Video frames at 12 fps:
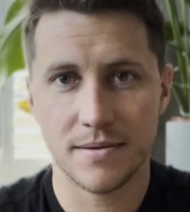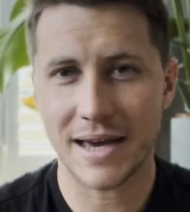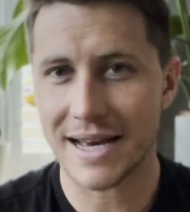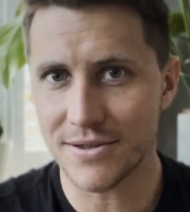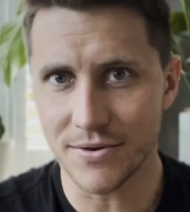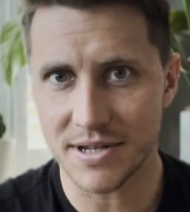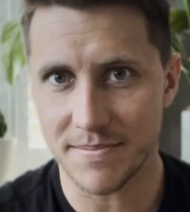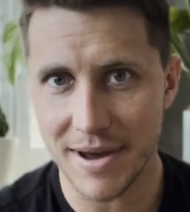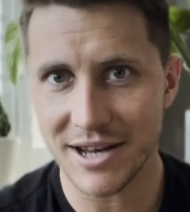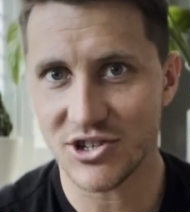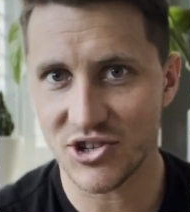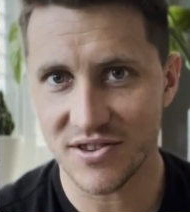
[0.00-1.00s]
That's not to
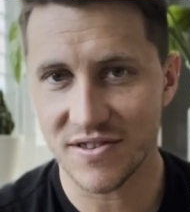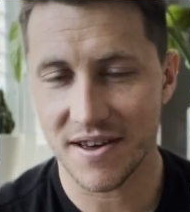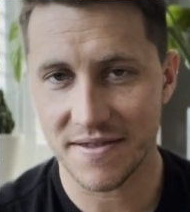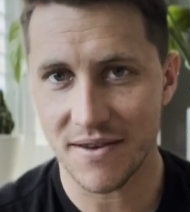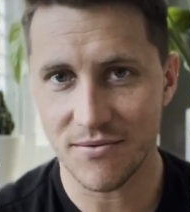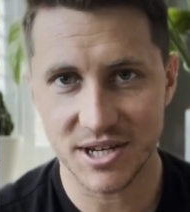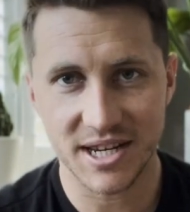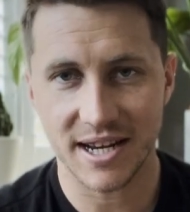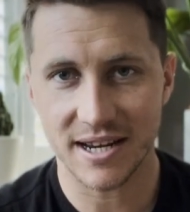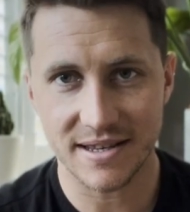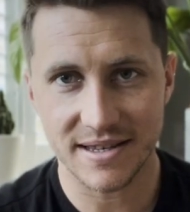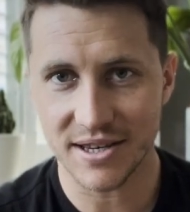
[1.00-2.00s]
mention that they're
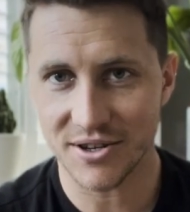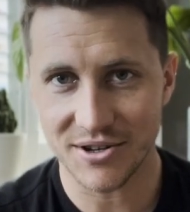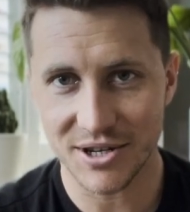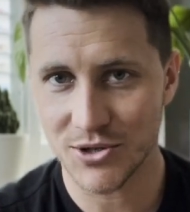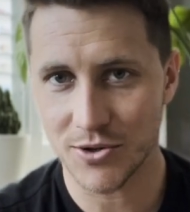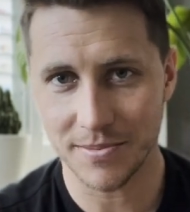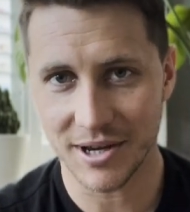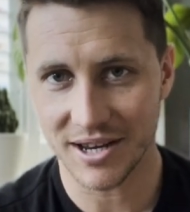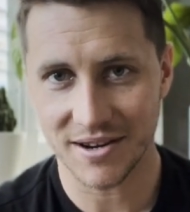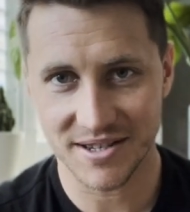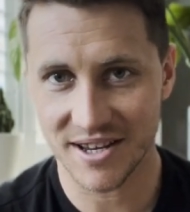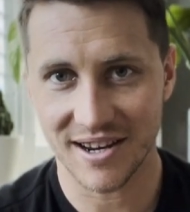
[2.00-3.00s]
ridiculously good at swimming
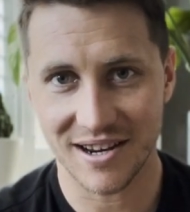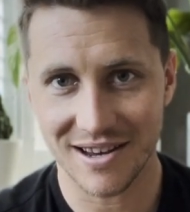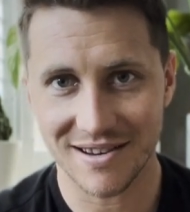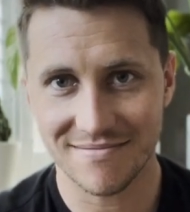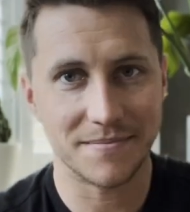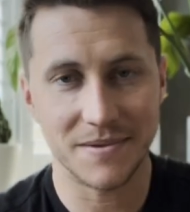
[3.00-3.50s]
and cycling.